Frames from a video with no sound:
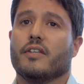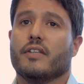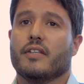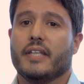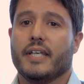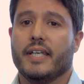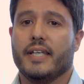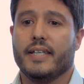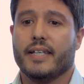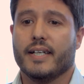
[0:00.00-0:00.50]
at
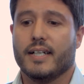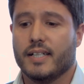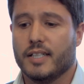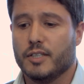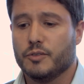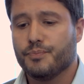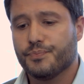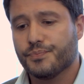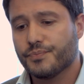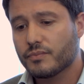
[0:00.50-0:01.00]

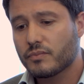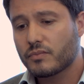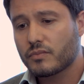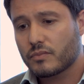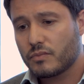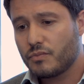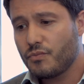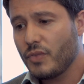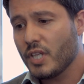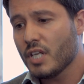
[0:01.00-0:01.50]
the
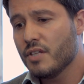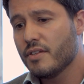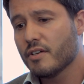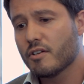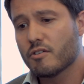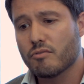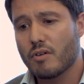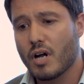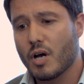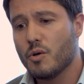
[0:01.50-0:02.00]

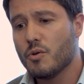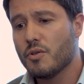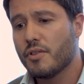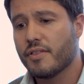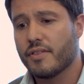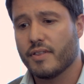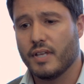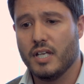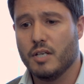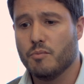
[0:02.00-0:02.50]

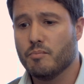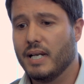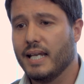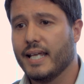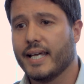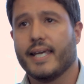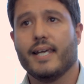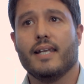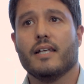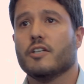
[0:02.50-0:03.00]
growth in
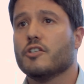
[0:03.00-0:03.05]
molecular